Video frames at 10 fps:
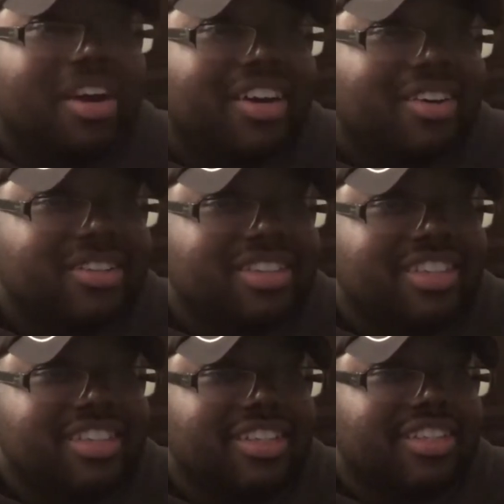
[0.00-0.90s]
bro
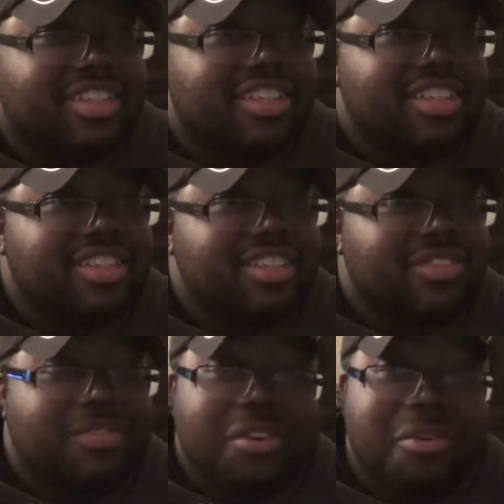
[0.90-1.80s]
we're lighting on
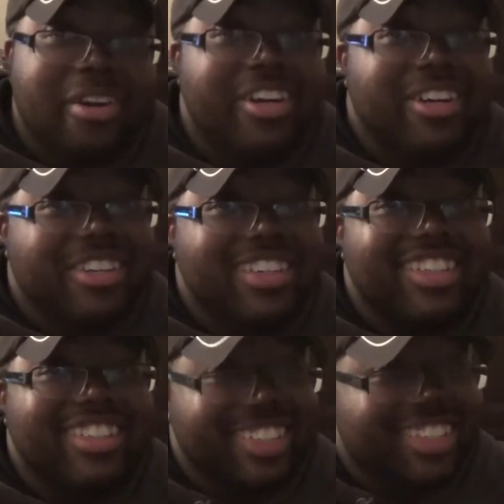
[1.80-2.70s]
his for
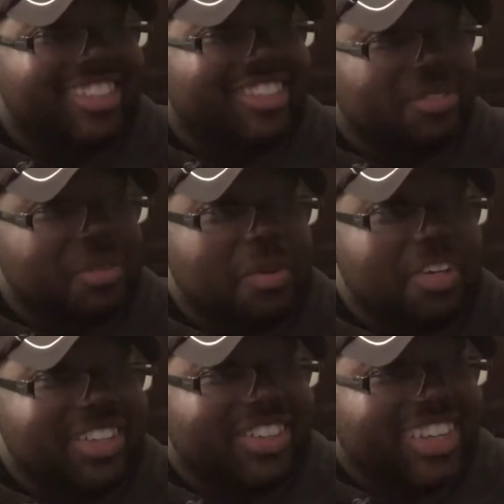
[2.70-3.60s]
real block. this is
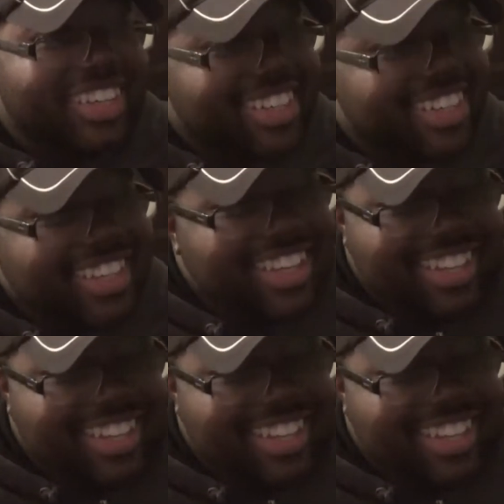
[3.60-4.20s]
what we doing do